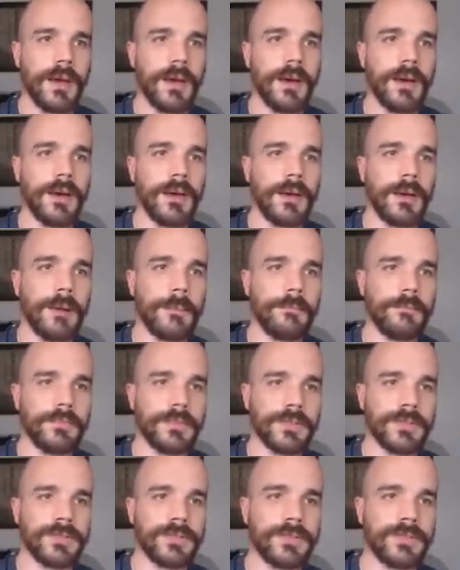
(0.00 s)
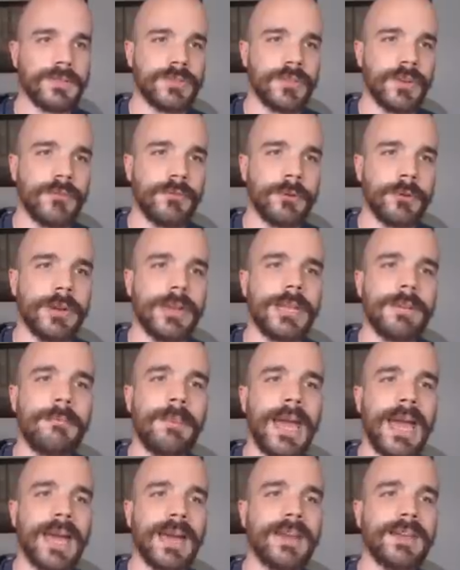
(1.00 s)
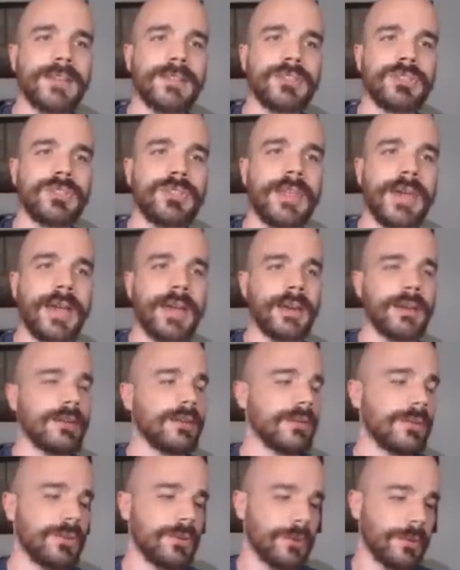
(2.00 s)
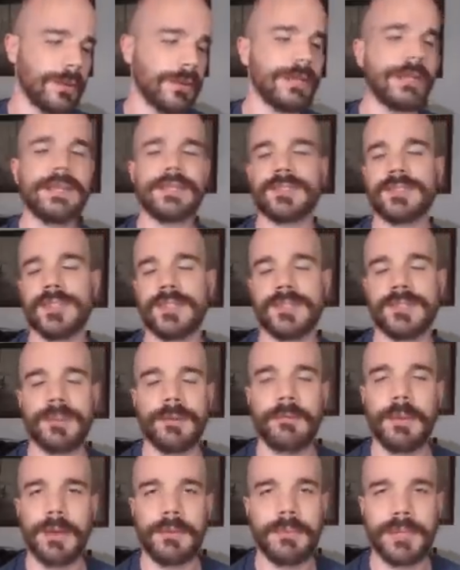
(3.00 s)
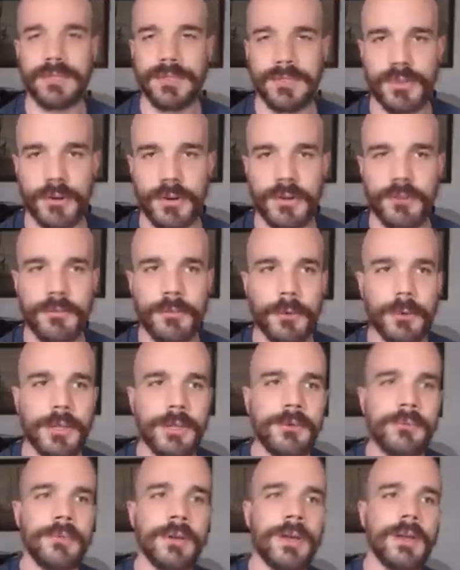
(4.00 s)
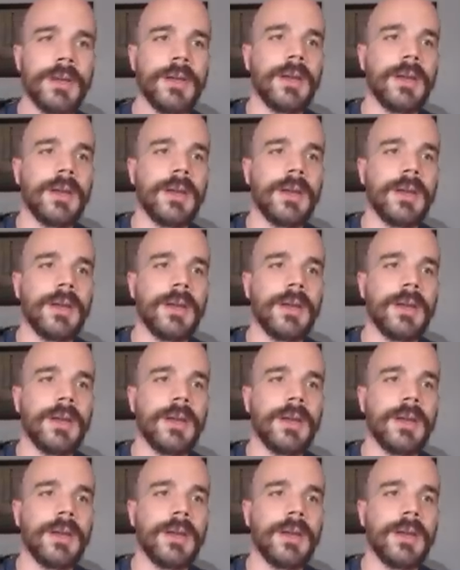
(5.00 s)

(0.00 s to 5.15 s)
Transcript: so for any package that your init system might be starting for you,